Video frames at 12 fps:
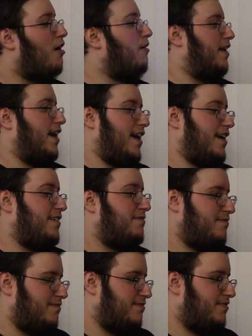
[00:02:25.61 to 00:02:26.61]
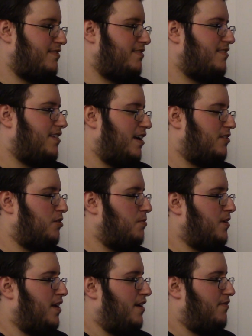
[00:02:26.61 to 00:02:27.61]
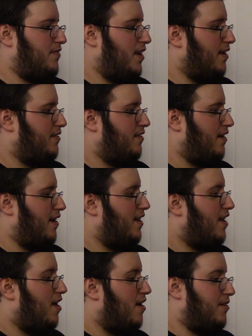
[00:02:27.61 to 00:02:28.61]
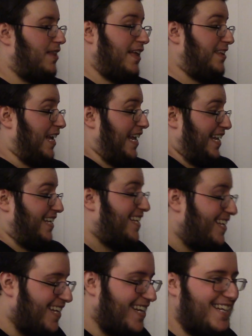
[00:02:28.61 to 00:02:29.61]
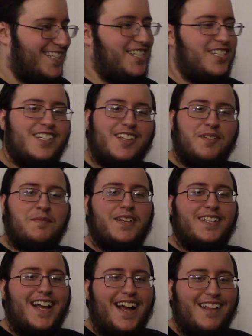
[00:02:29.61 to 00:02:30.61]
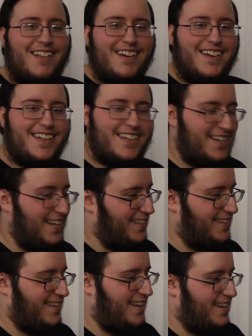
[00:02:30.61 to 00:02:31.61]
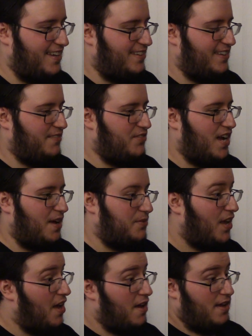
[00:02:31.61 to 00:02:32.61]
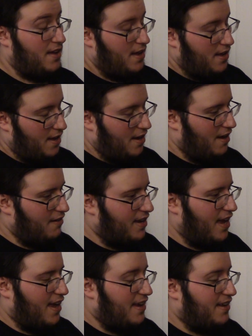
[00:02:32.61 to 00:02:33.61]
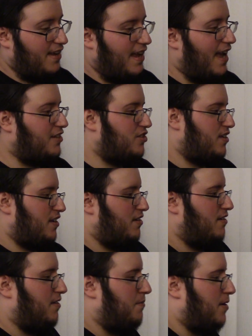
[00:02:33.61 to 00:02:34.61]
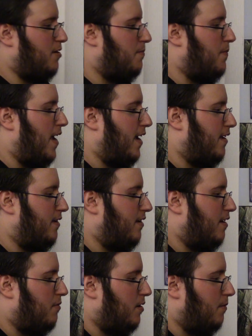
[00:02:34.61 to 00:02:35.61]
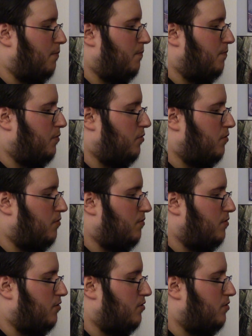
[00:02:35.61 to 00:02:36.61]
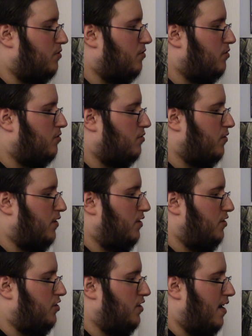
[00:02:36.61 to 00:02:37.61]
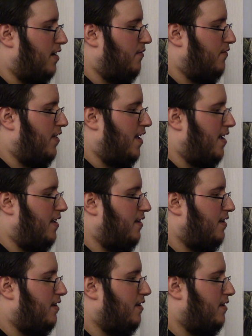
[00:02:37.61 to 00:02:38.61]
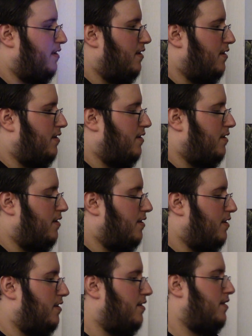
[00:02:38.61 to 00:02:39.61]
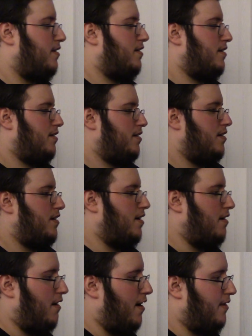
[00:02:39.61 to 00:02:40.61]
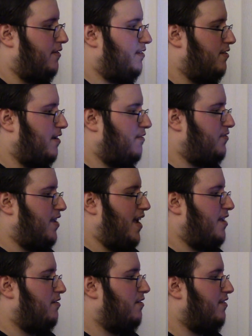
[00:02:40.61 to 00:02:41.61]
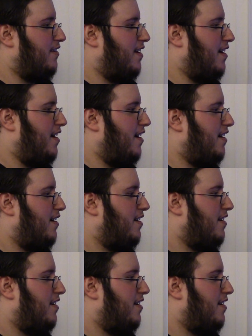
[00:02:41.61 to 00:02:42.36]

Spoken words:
Okay. October 9th. Nice. All right. That's it. Just a little bit of dialogue, and then you get to see Steve Jobs. Okay. He actually, you know, let me go back in. I want to just screenshot of that. All right. Jeff Daniels. I